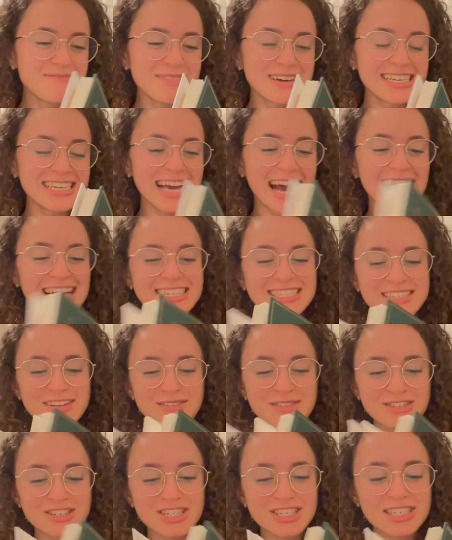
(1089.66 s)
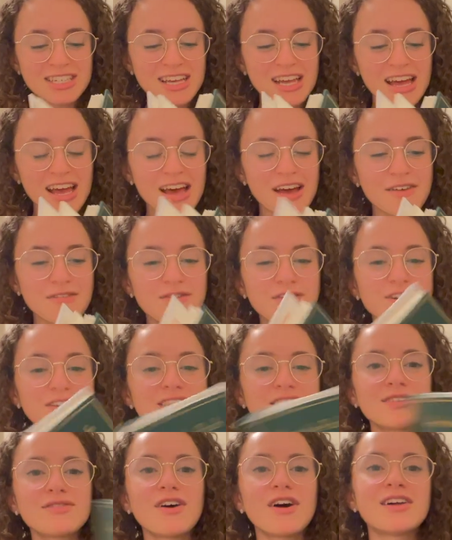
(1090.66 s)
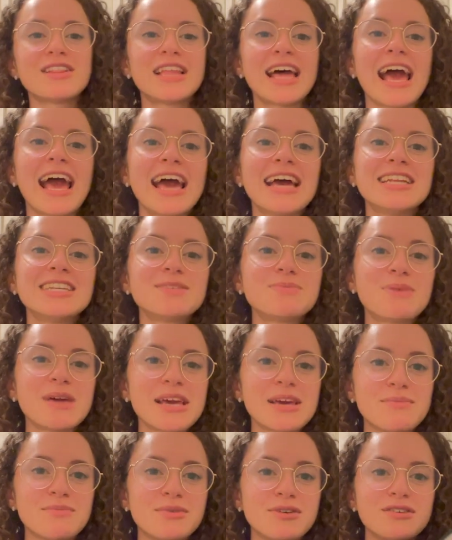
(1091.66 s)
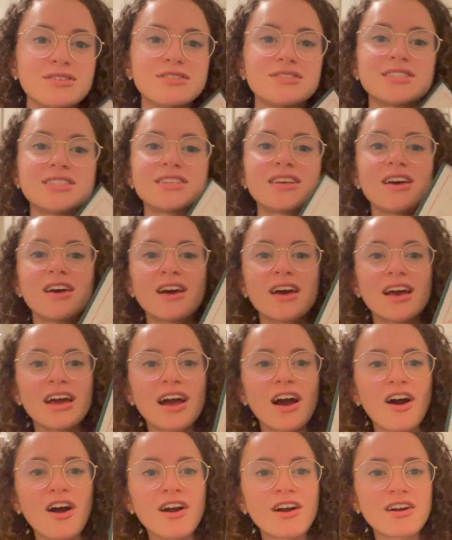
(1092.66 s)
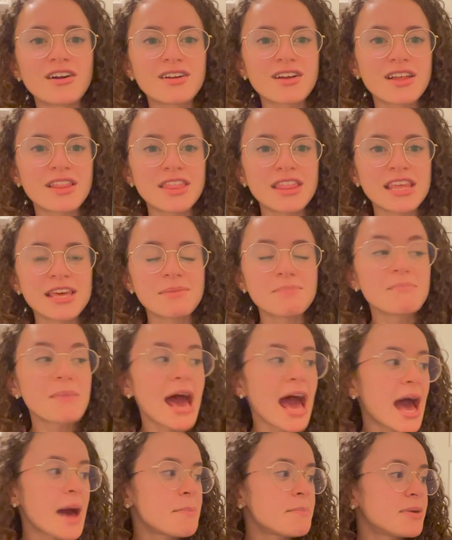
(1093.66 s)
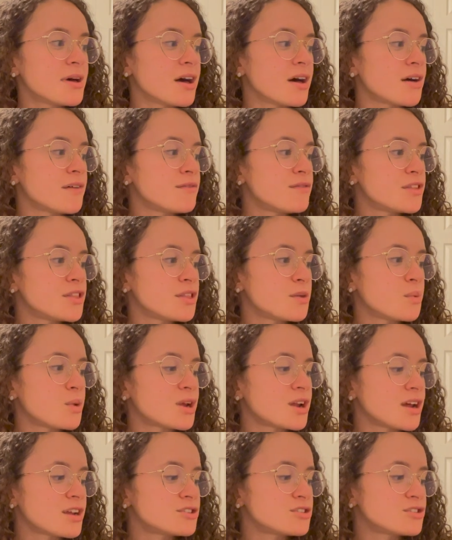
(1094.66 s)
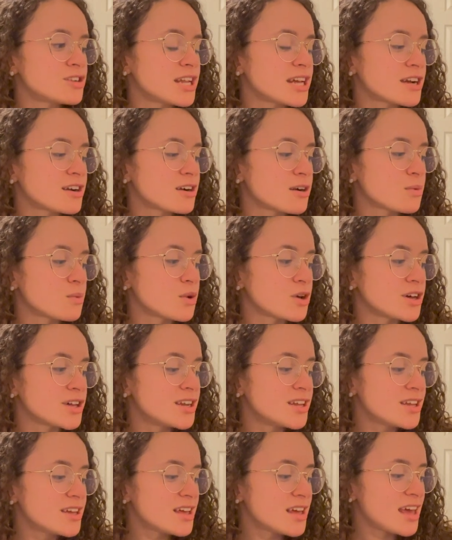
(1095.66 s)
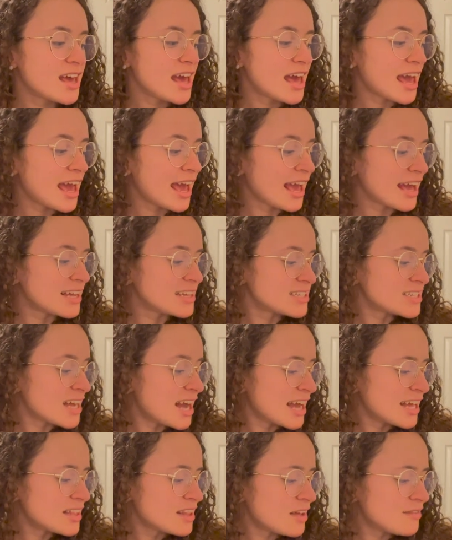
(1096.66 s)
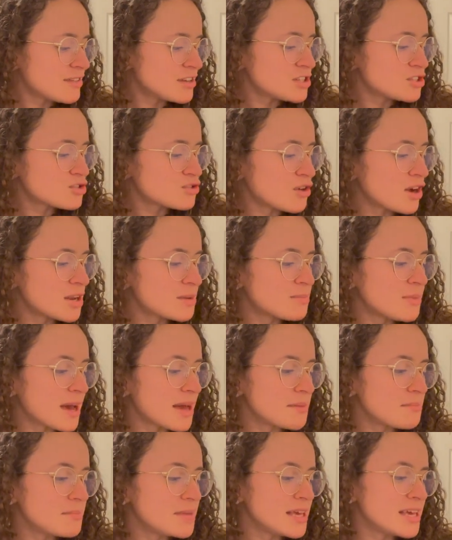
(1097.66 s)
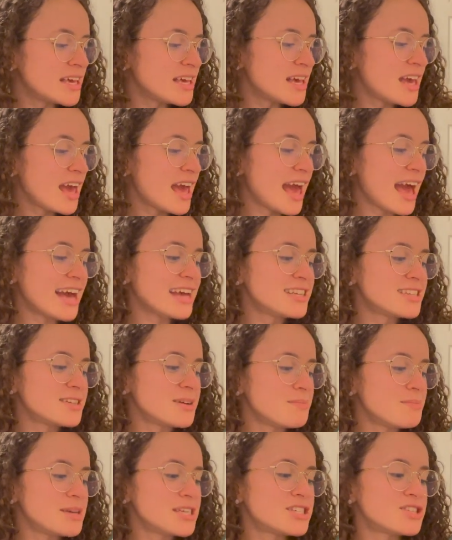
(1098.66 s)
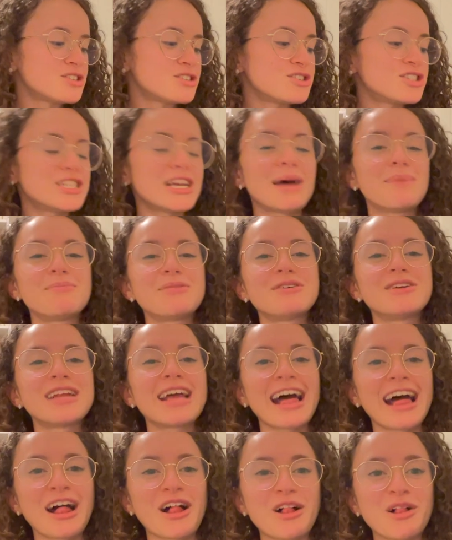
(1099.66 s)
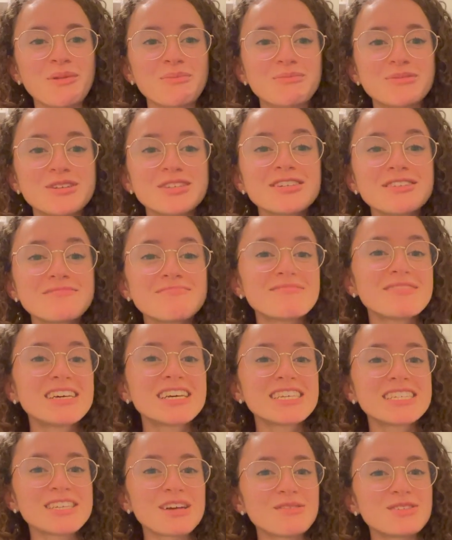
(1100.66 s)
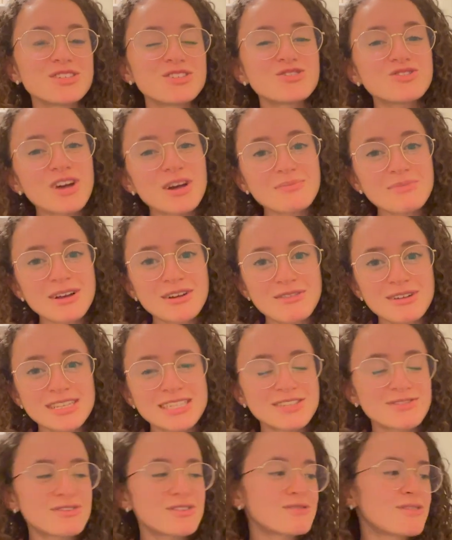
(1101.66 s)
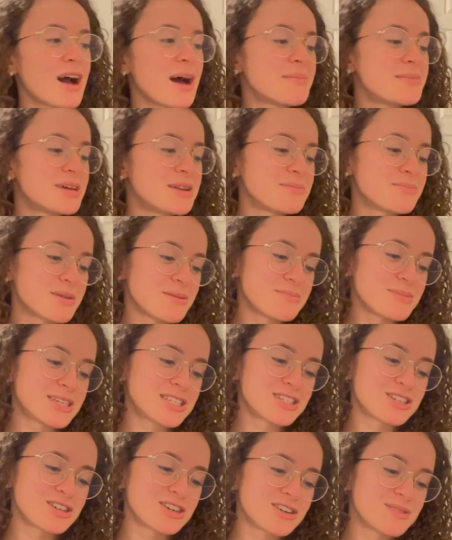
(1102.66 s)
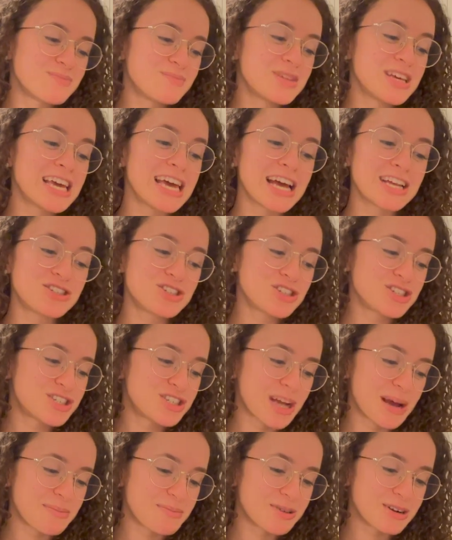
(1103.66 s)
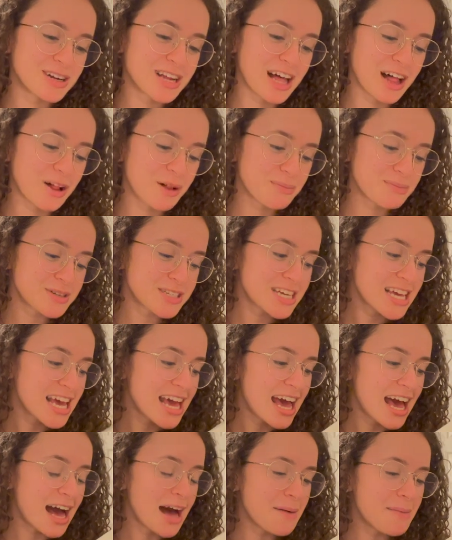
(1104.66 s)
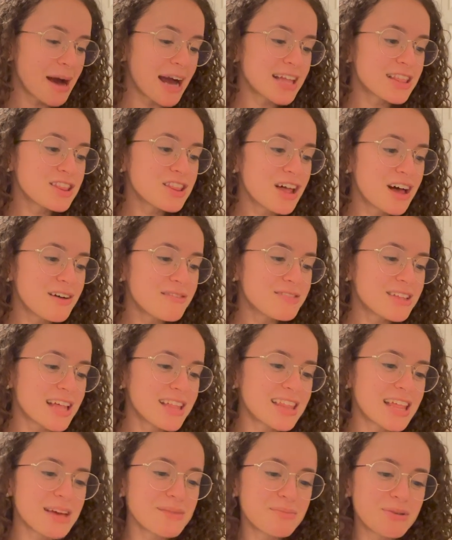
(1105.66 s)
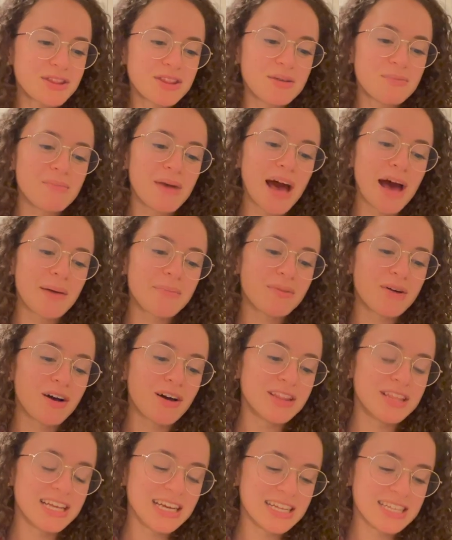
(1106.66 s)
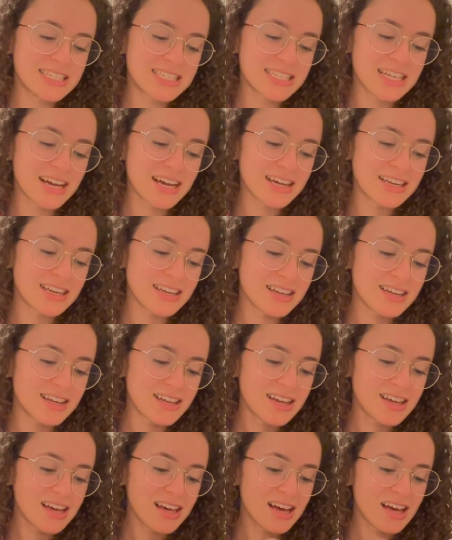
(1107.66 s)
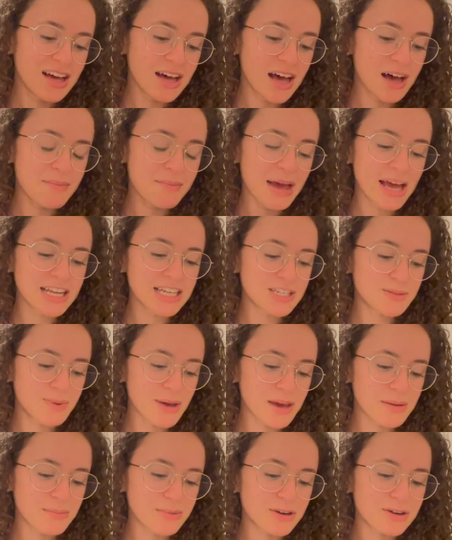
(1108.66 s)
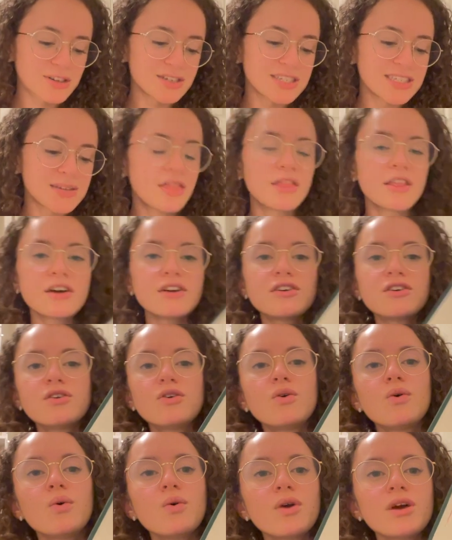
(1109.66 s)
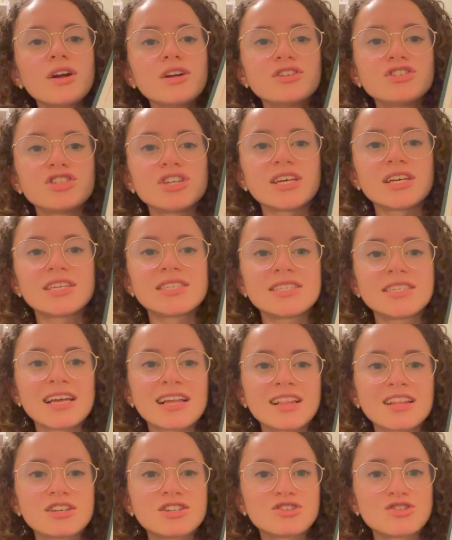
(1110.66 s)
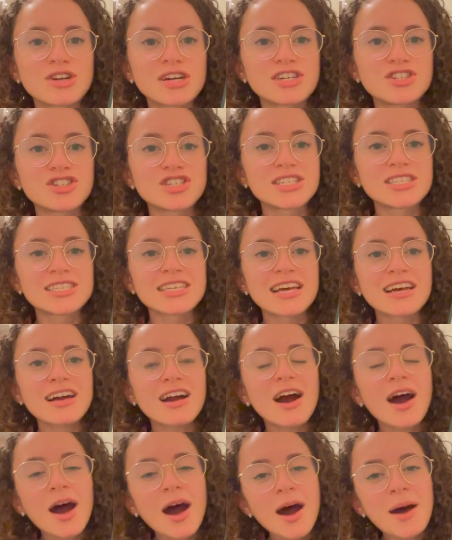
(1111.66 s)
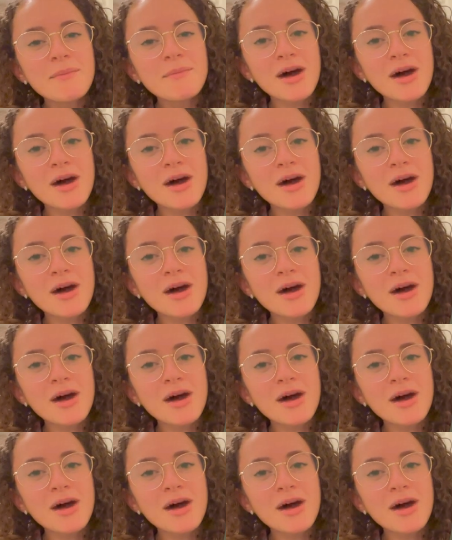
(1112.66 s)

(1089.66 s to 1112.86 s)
but yeah, so just first of all, the end papers are the map of the 100 acre wood and I love it drawn by me and Mr. Shepard helped. So it's drawn by Christopher Robin, but Mr. E.H. Shepard helped. Um, I love that they put the map on the inside um, end papers. The gorgeous illustrations, like come